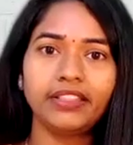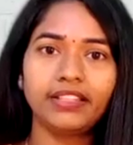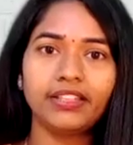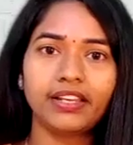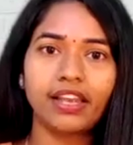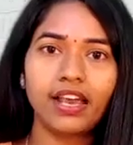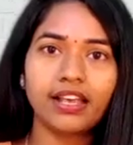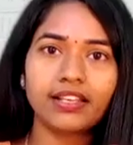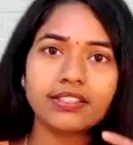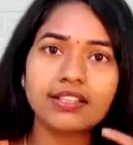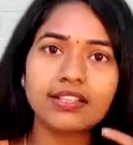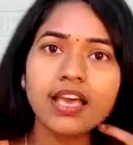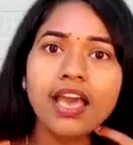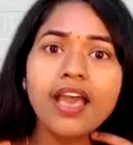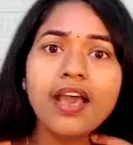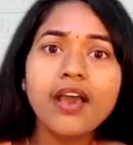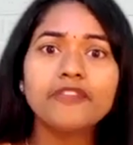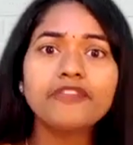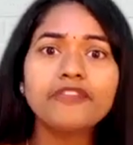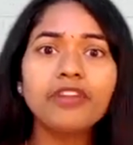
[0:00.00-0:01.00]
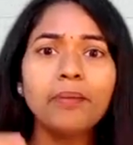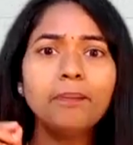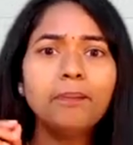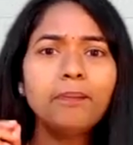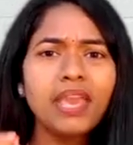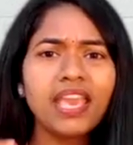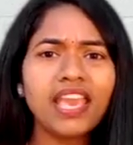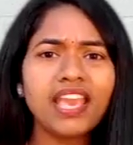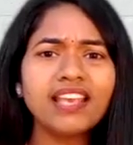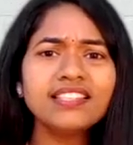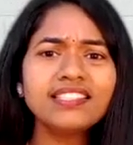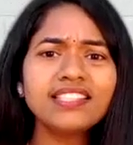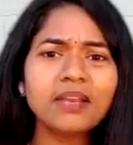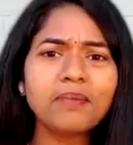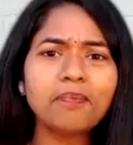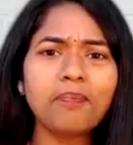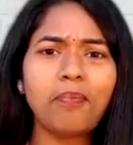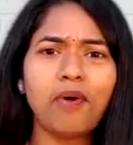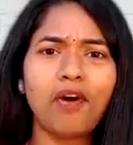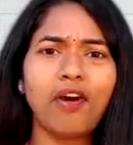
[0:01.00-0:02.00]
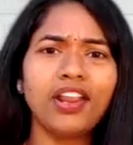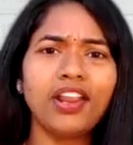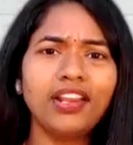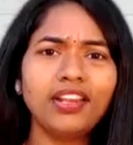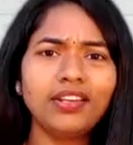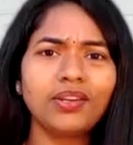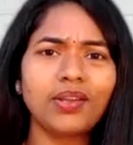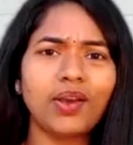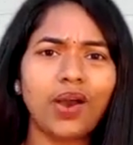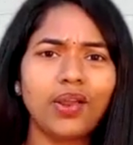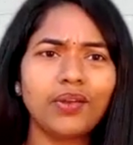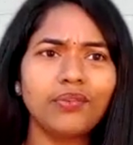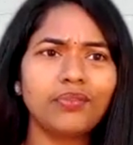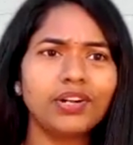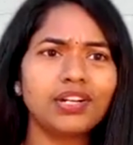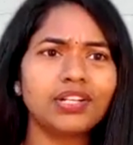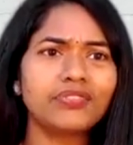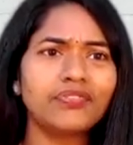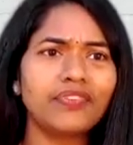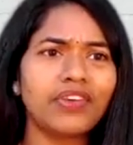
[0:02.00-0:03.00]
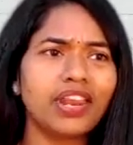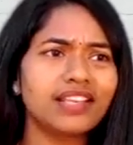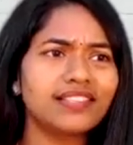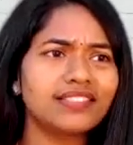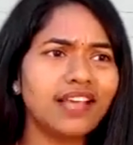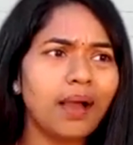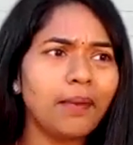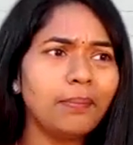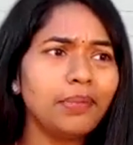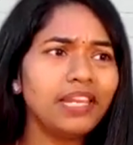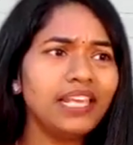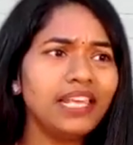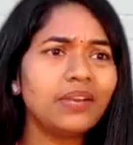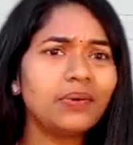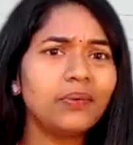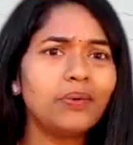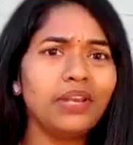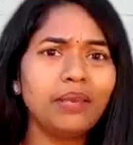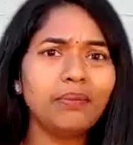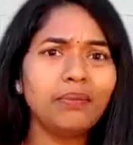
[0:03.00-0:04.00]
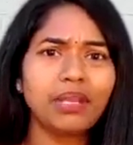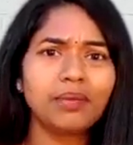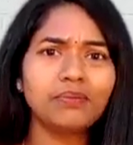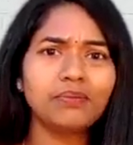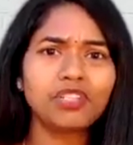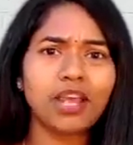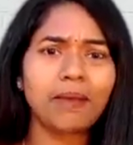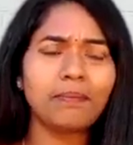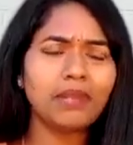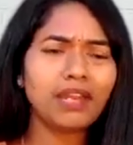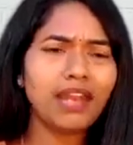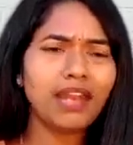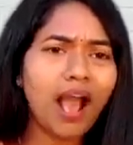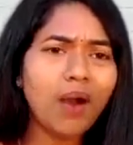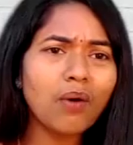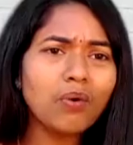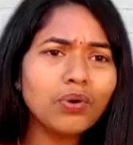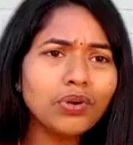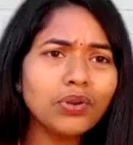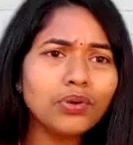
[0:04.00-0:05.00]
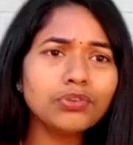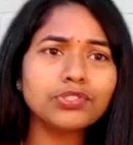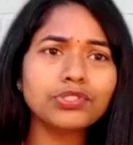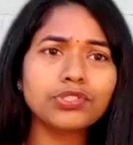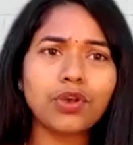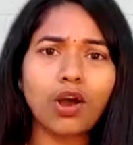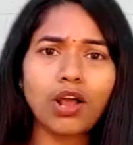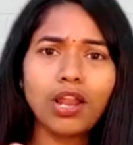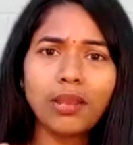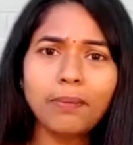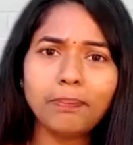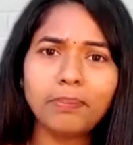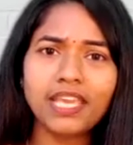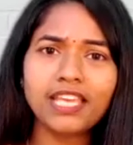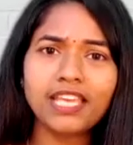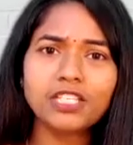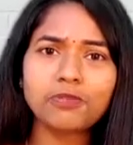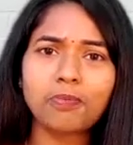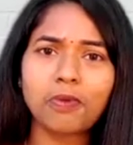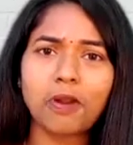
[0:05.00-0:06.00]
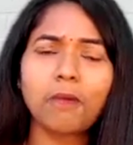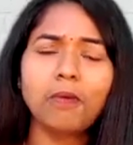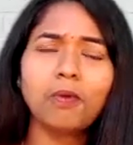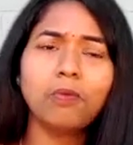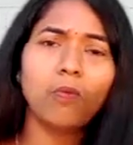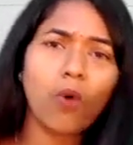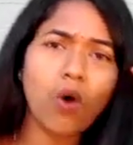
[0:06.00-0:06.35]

10th class. From basic point onwards, for example, equilibrium chapter, how to solve a pH problem.